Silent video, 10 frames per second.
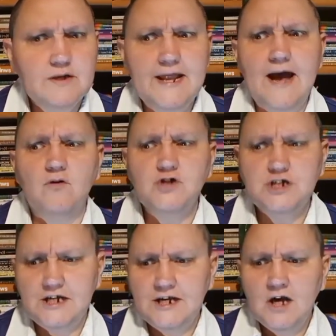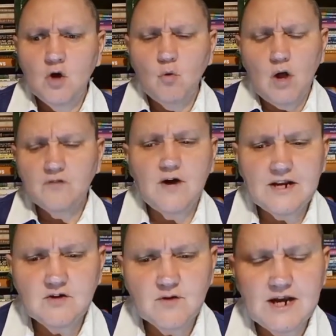Now, she qualified
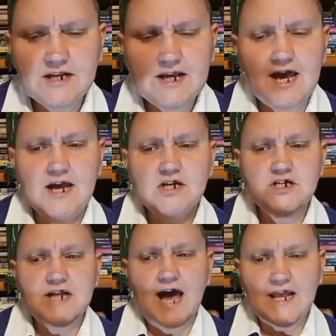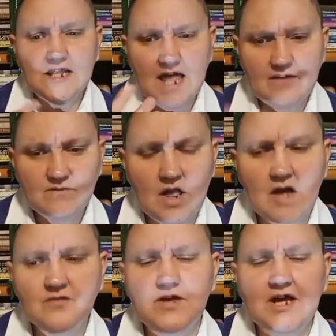under ADA. She had a
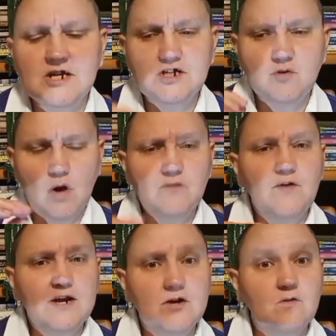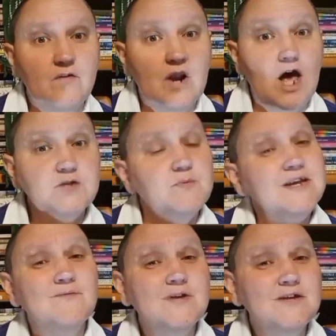lifelong thing. She qualified under all the laws. But
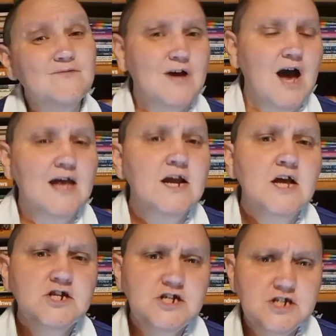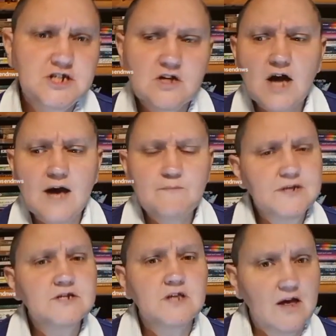even if not, she's still got
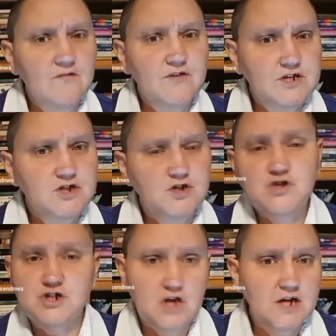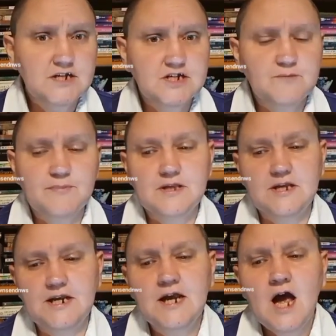mental health issues. She's on
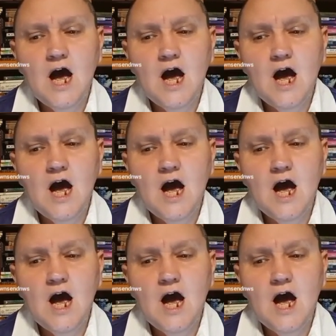disability.